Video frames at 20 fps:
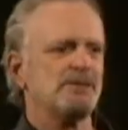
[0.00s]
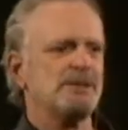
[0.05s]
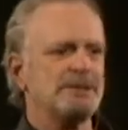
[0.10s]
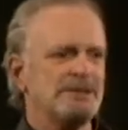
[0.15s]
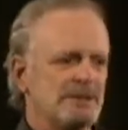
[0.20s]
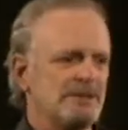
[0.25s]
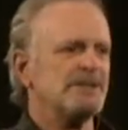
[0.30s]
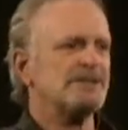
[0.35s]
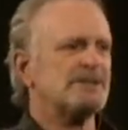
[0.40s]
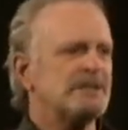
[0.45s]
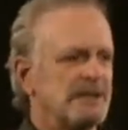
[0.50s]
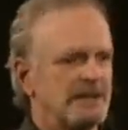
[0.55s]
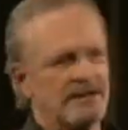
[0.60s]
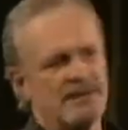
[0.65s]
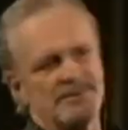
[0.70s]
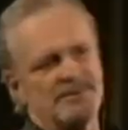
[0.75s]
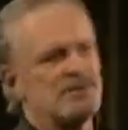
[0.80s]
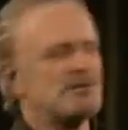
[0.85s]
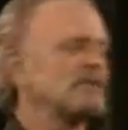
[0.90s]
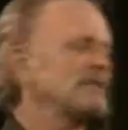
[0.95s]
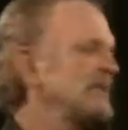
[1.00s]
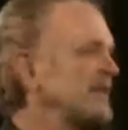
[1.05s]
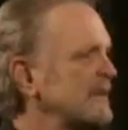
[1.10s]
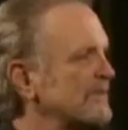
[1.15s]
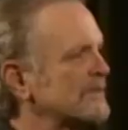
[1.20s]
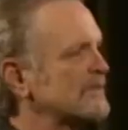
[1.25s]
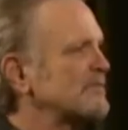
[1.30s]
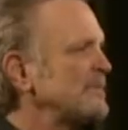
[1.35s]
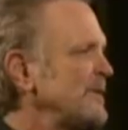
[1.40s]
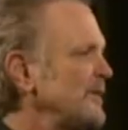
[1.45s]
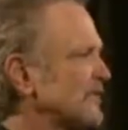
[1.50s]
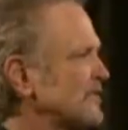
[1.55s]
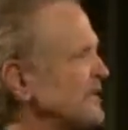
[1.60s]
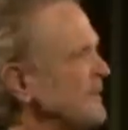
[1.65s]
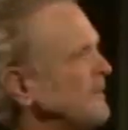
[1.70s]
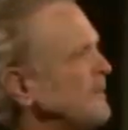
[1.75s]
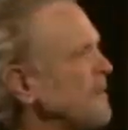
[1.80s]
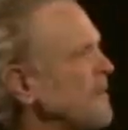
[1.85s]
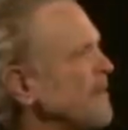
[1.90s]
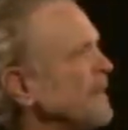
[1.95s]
So he's going to stand up and try to give a speech.